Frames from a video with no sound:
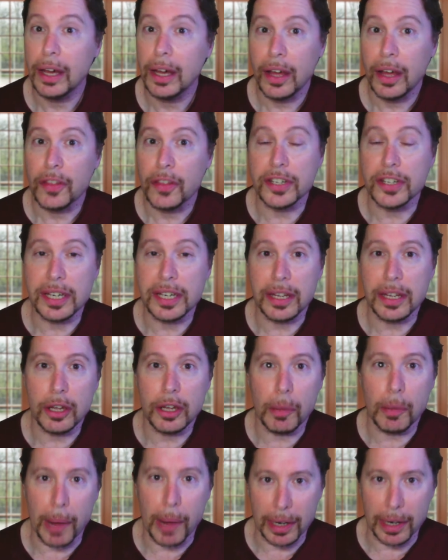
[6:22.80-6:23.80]
The
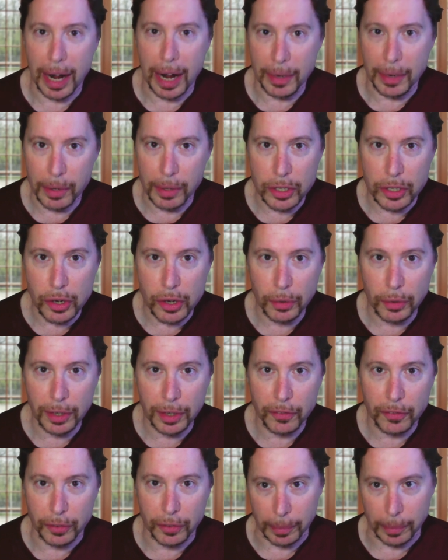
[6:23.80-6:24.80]
CEO might hire a consulting
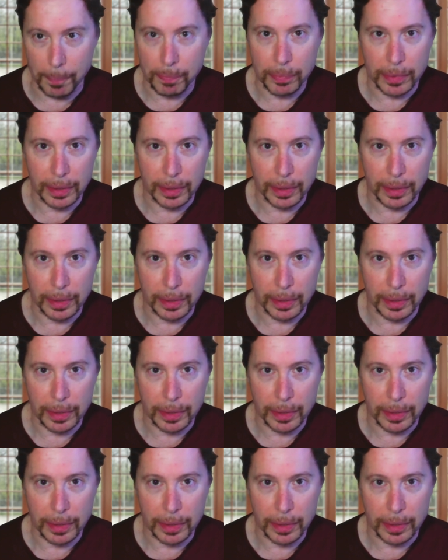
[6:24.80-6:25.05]
firm,